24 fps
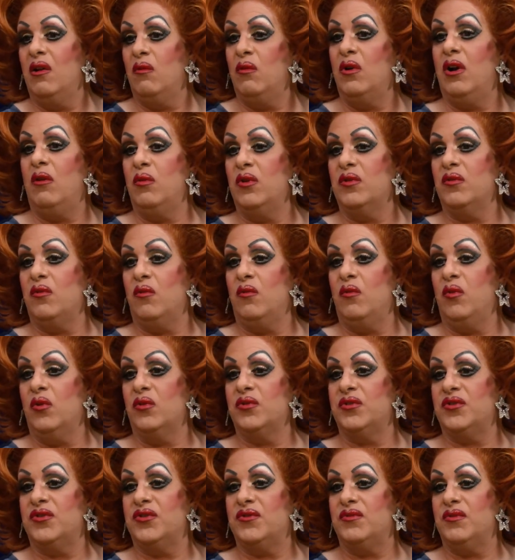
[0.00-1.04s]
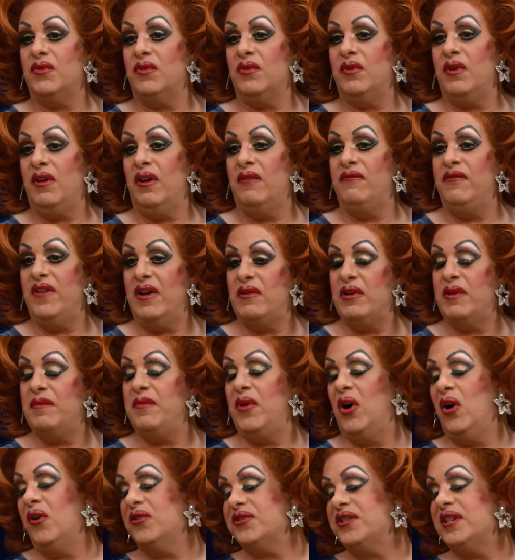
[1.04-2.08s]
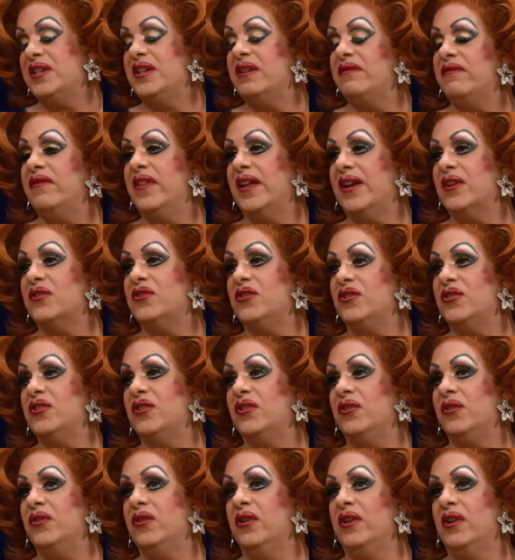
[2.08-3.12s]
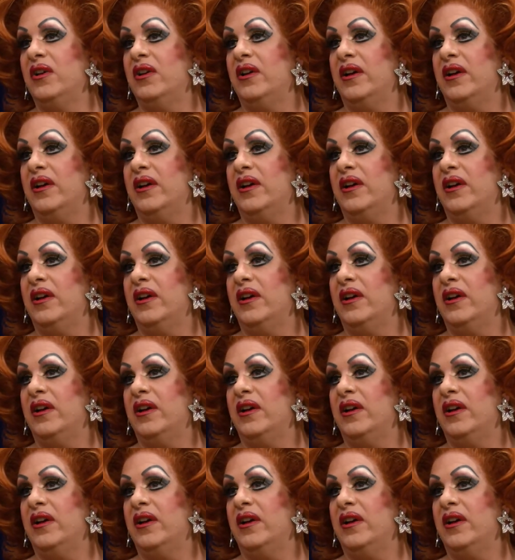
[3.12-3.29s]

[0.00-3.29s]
was a very positive thing to do.